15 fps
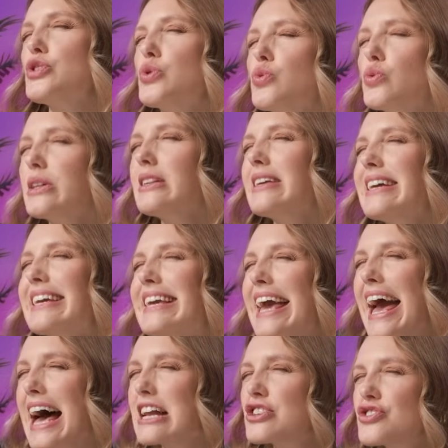to really
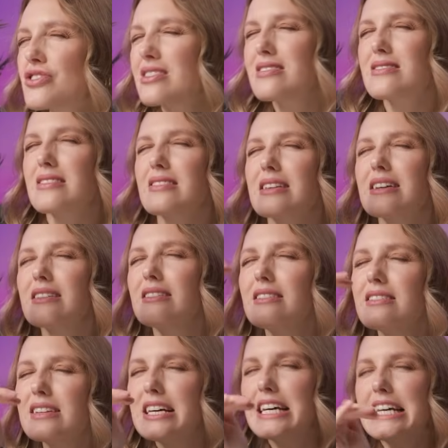catch this
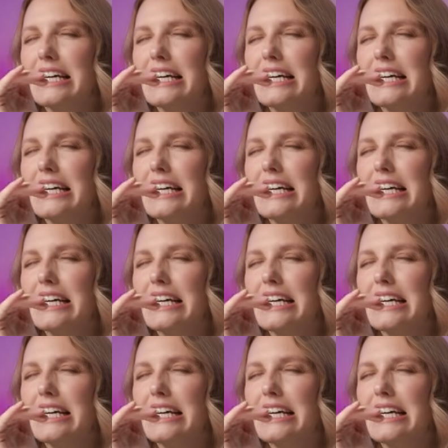little